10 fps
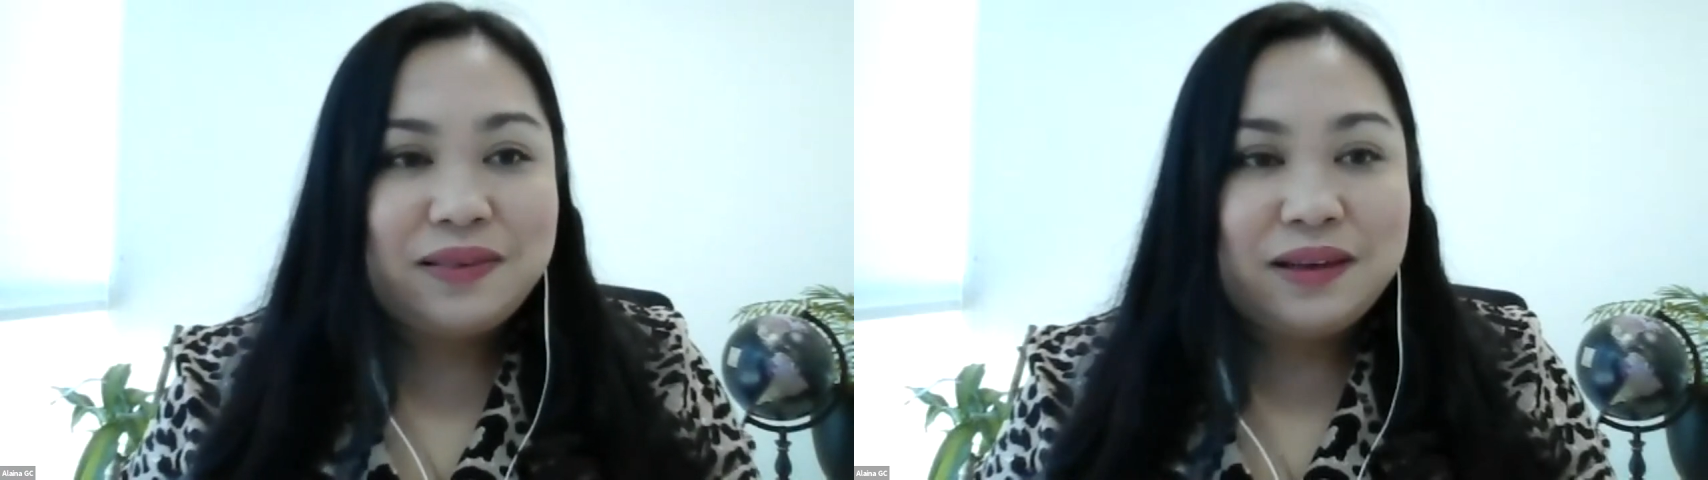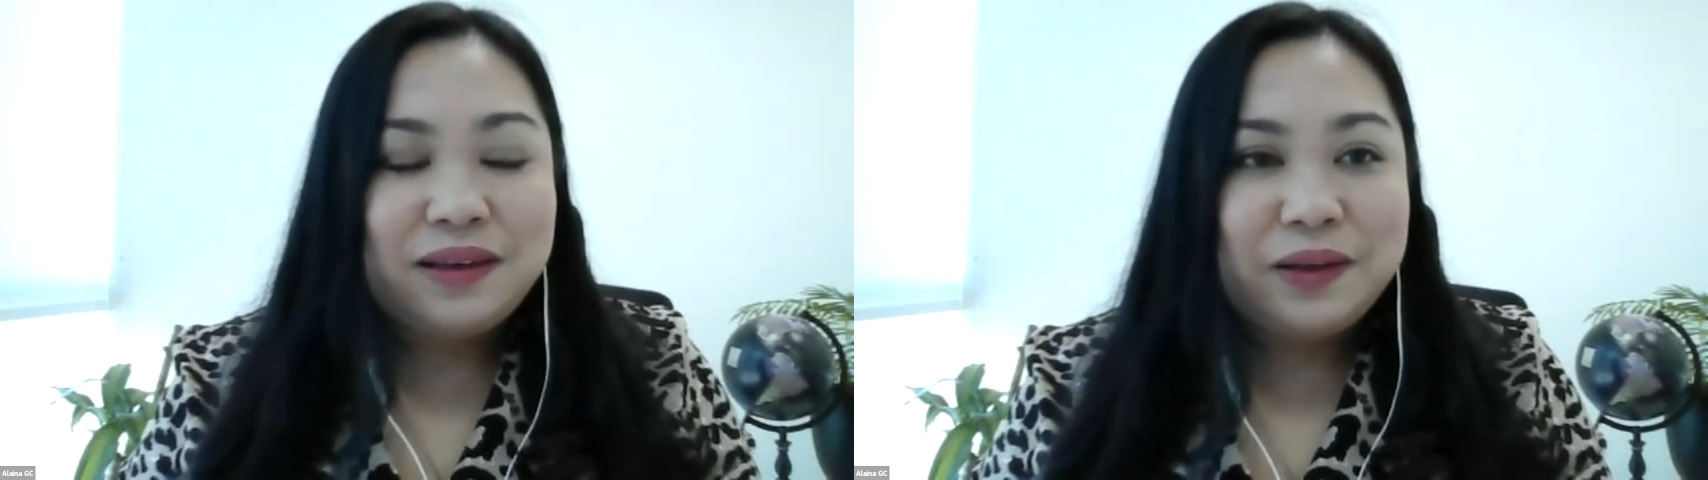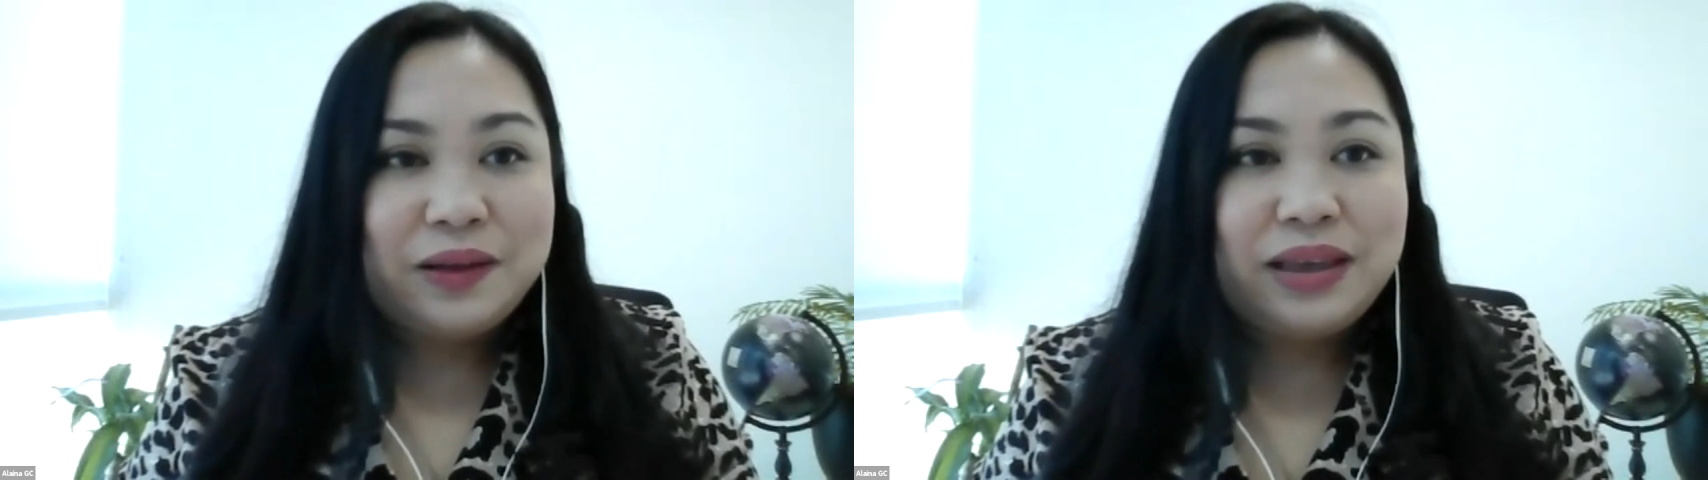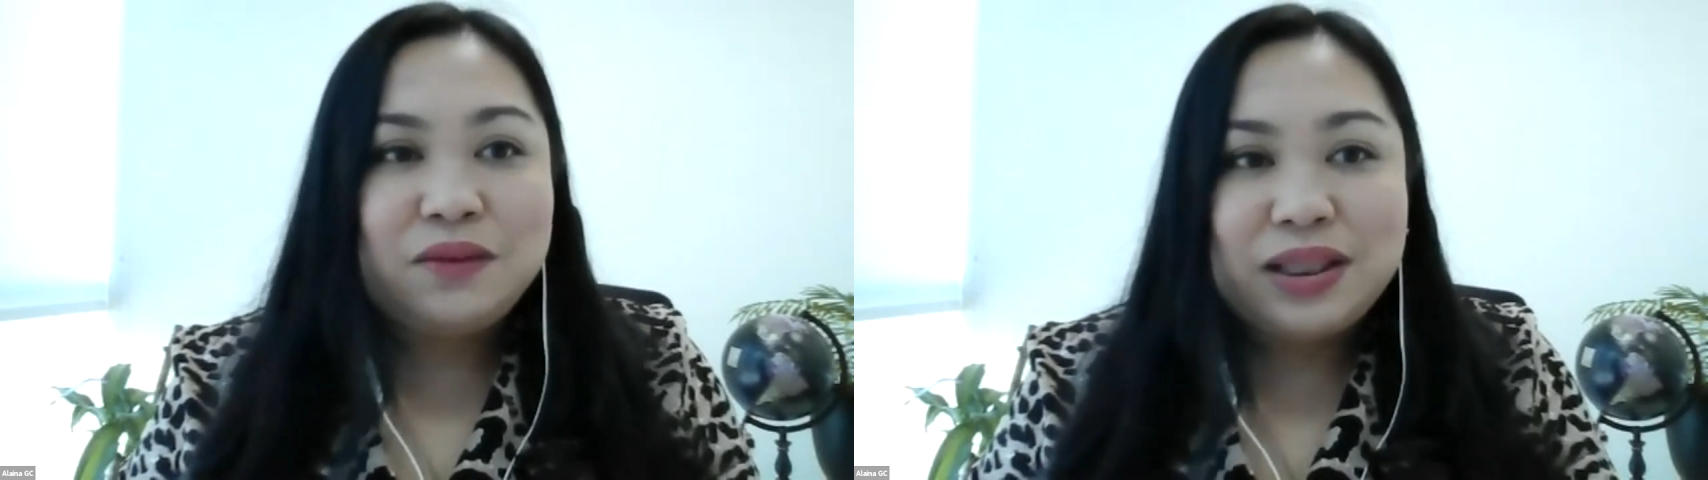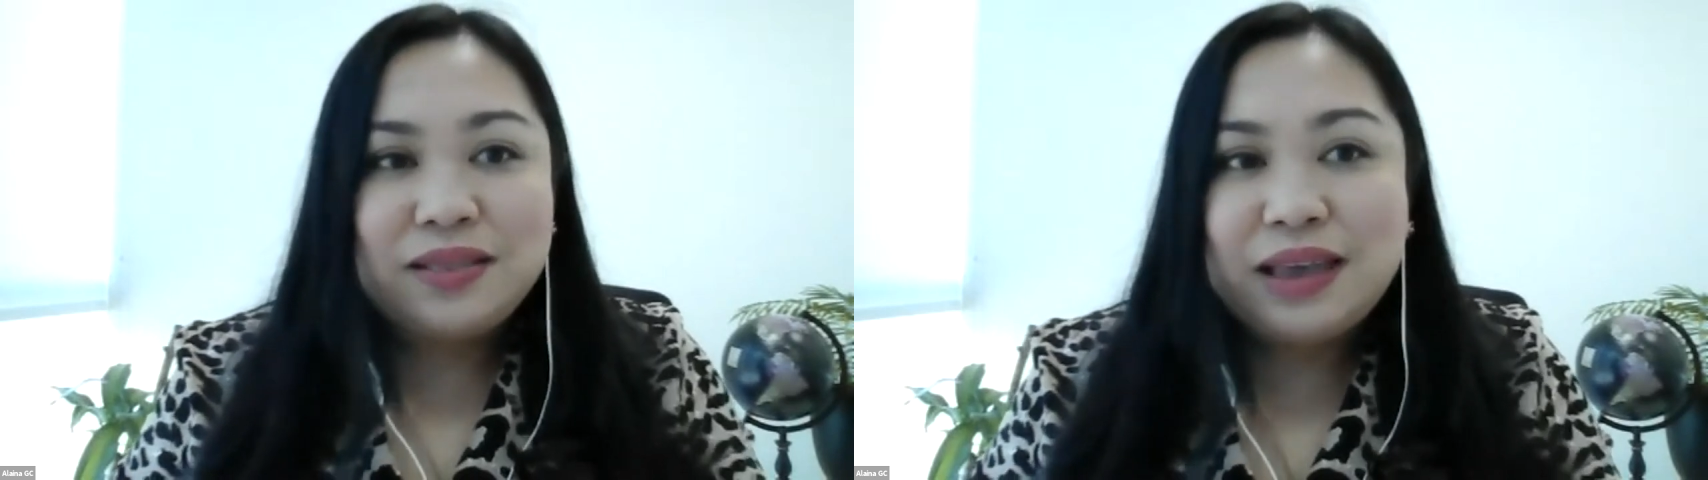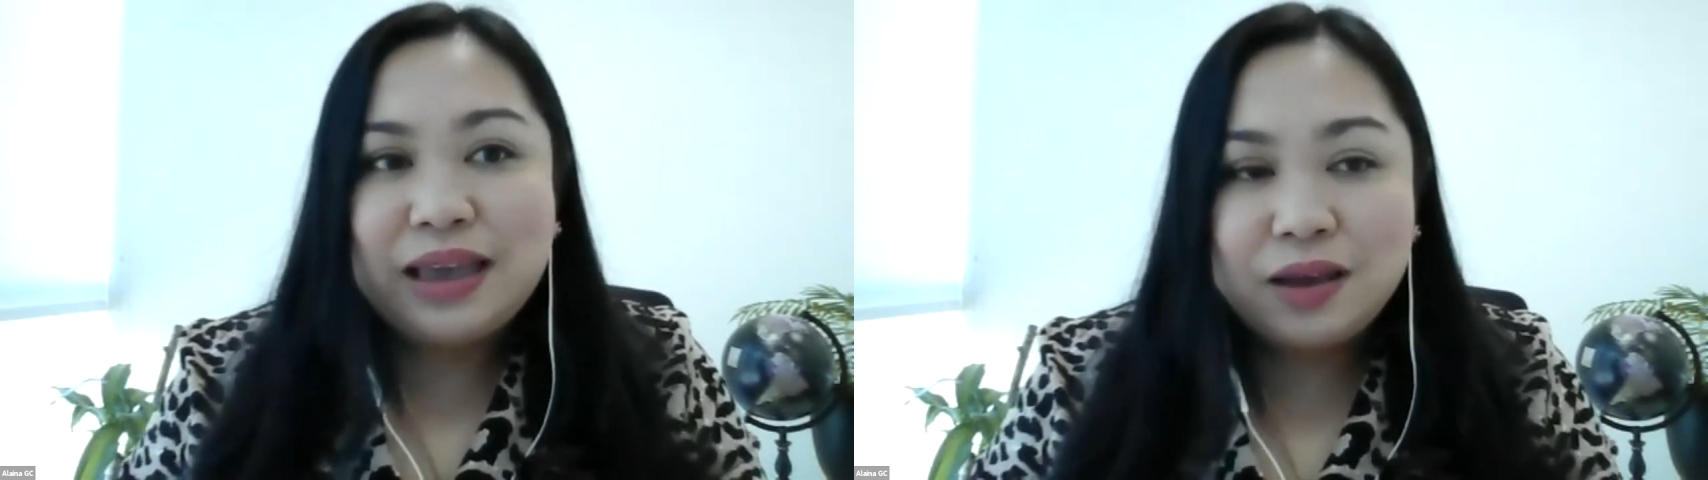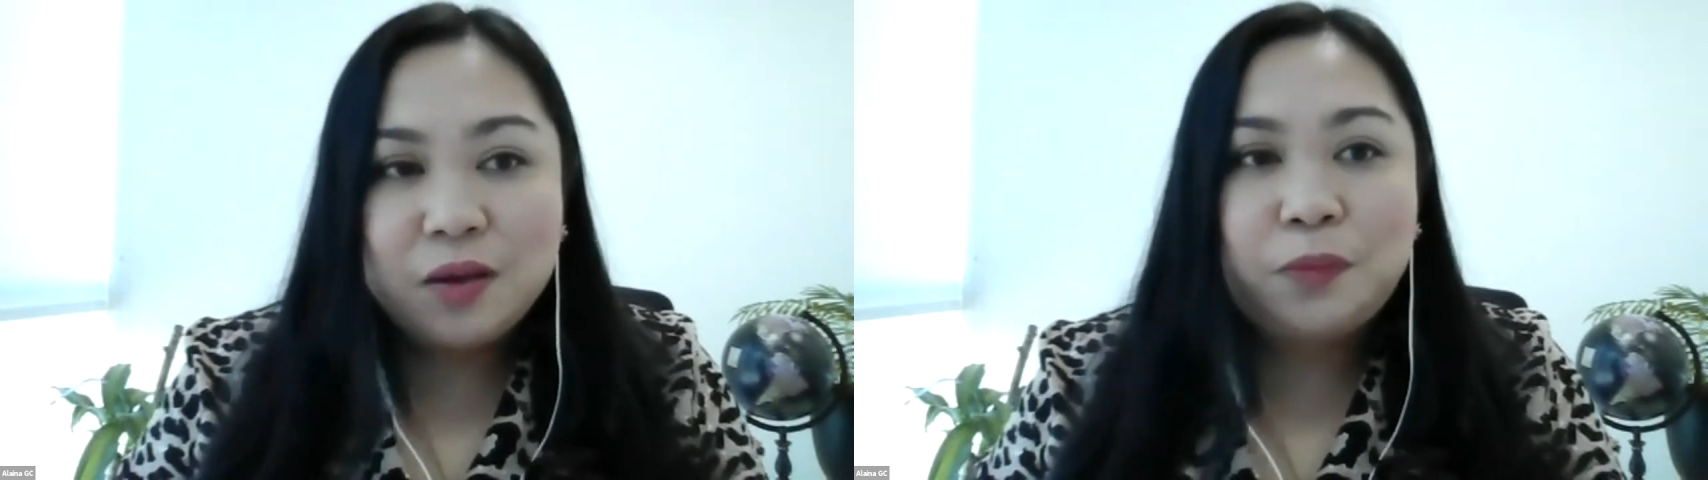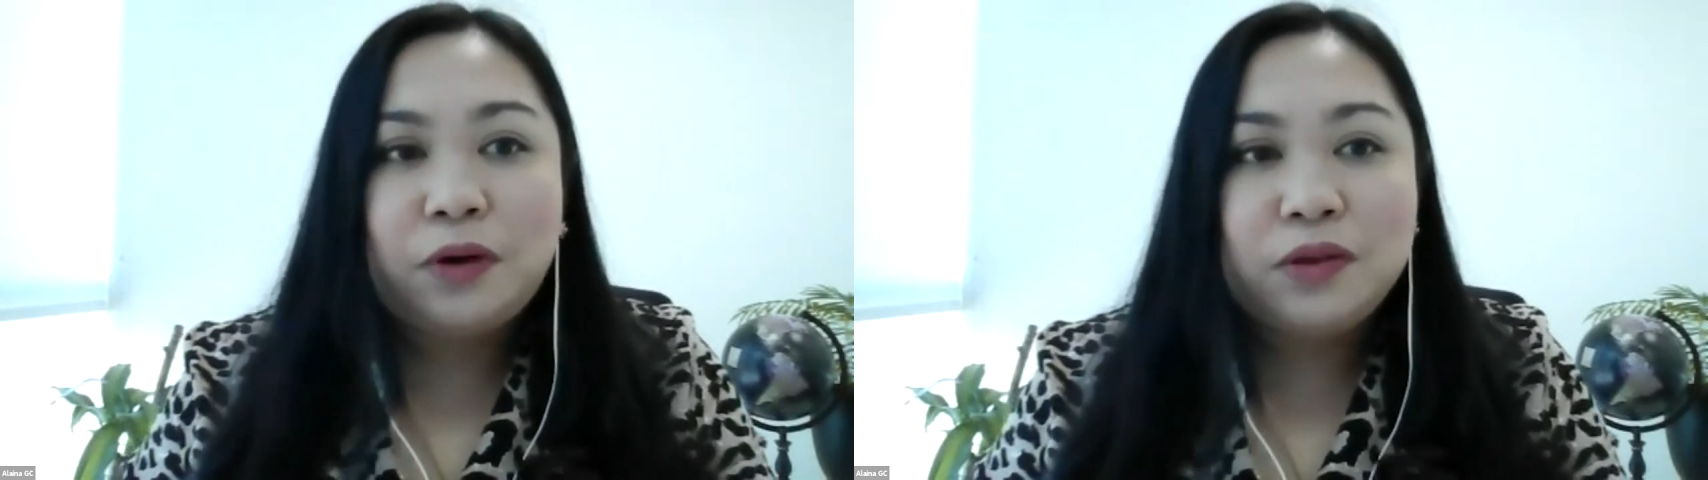a give and
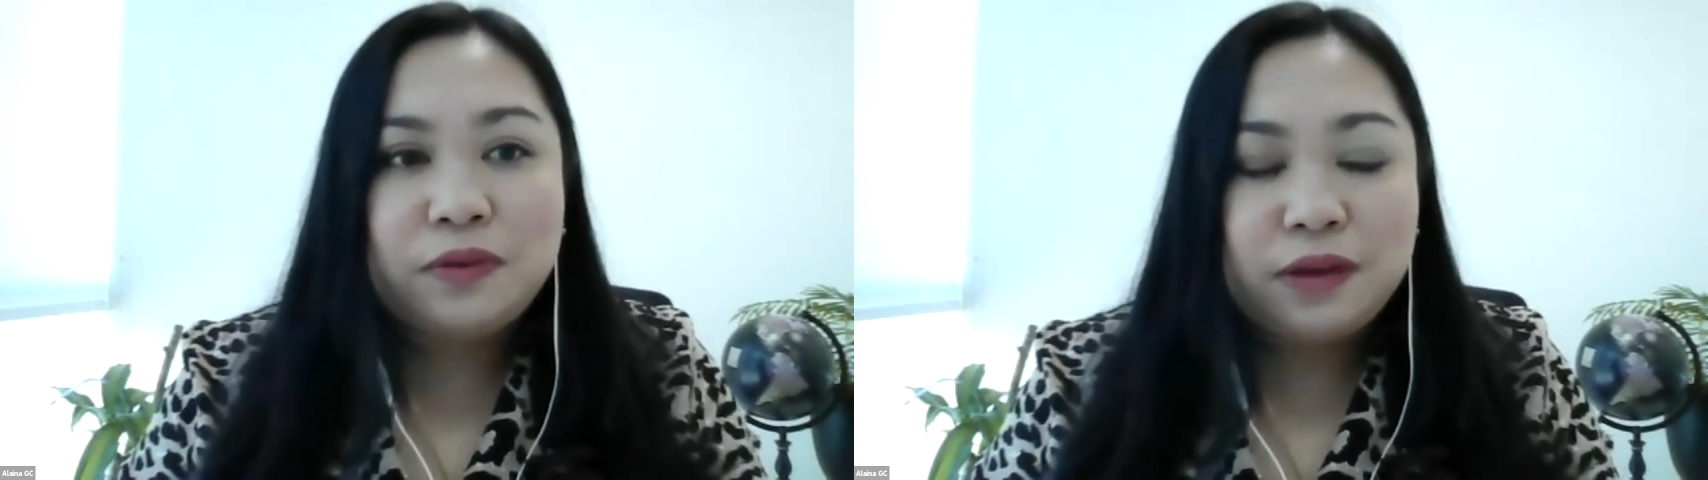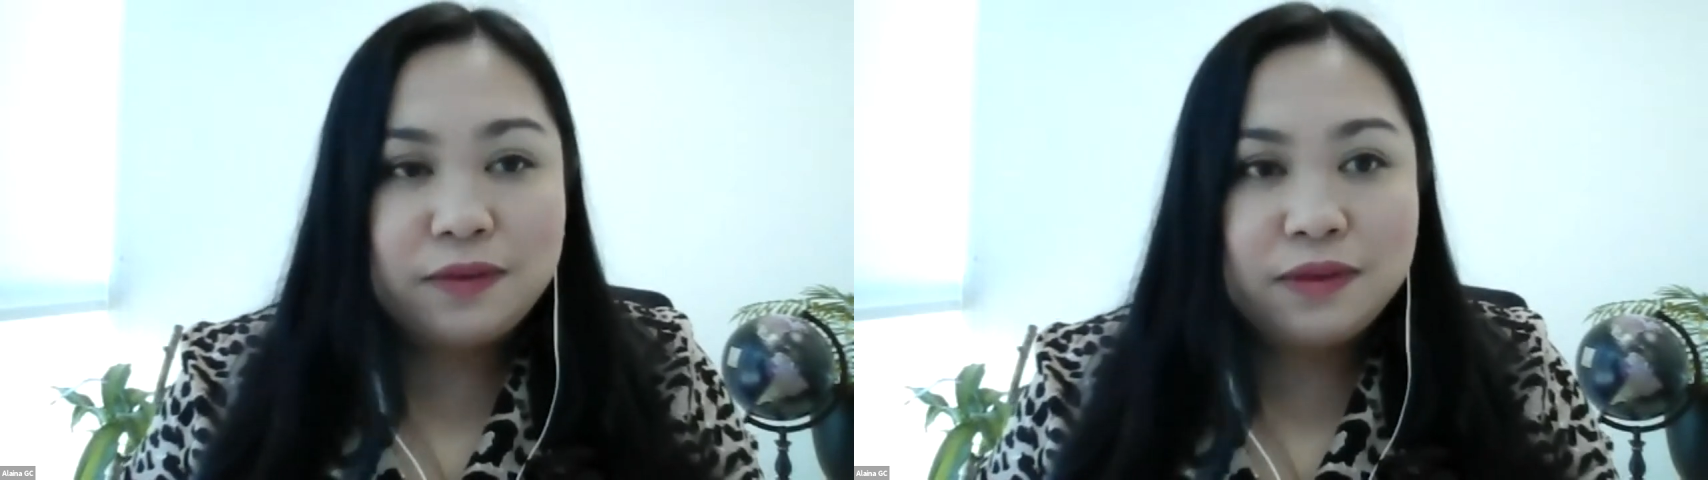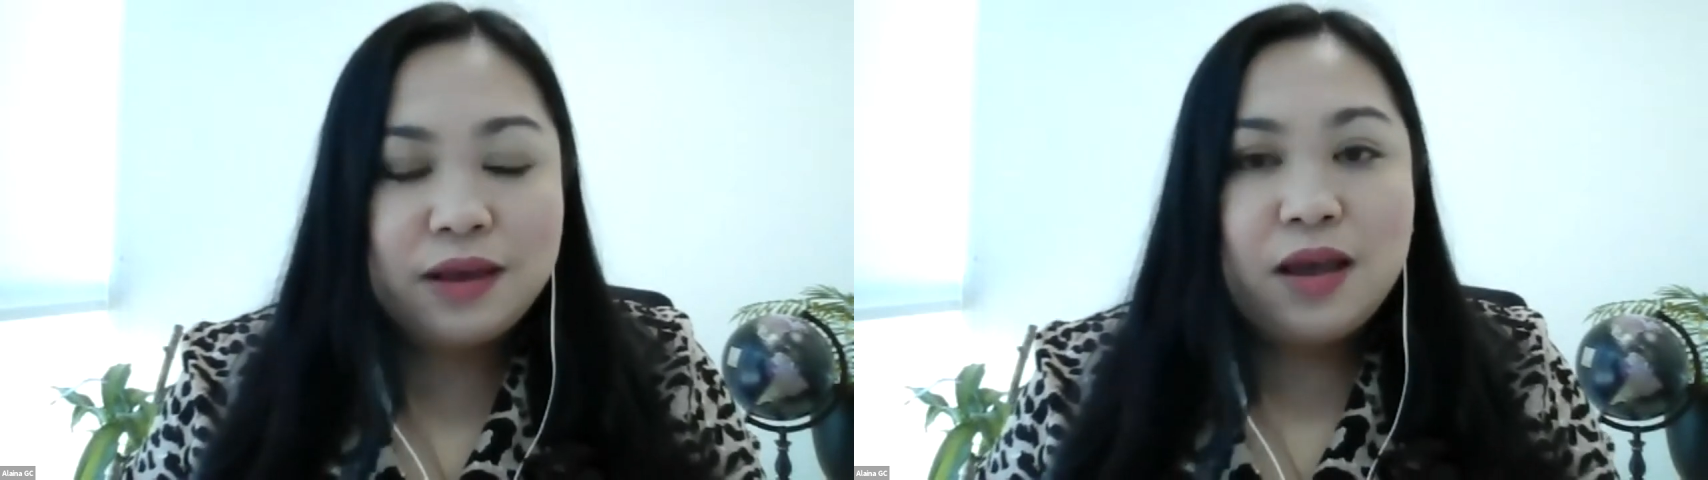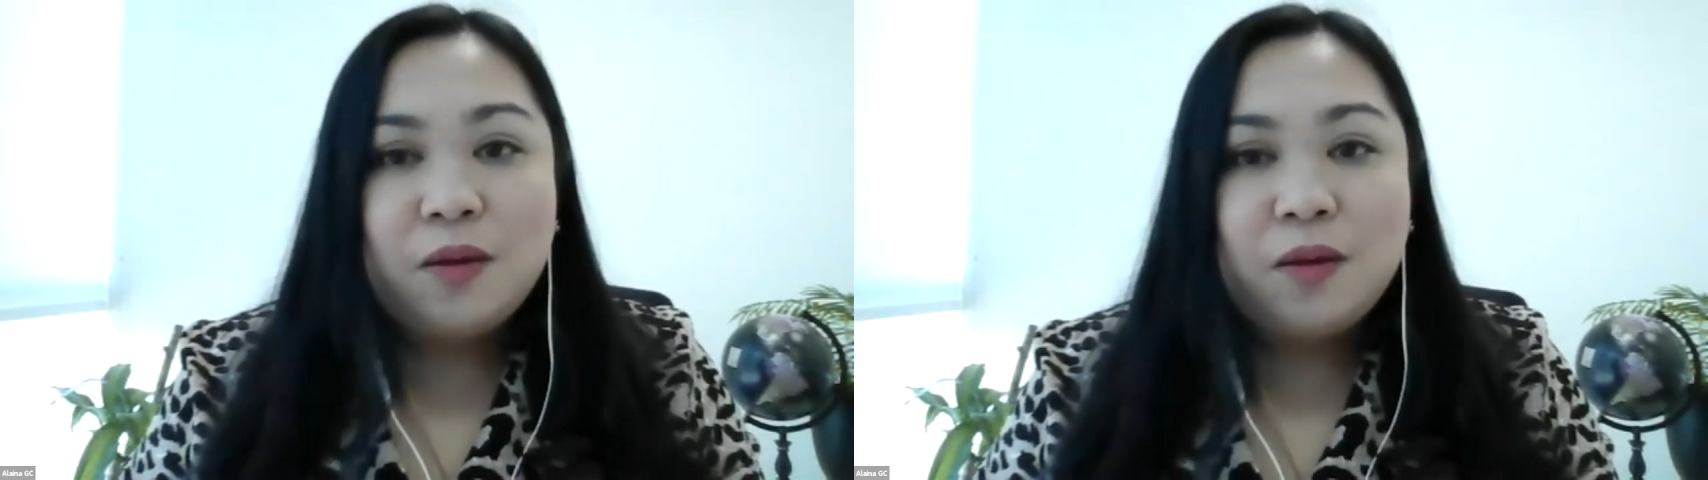take process,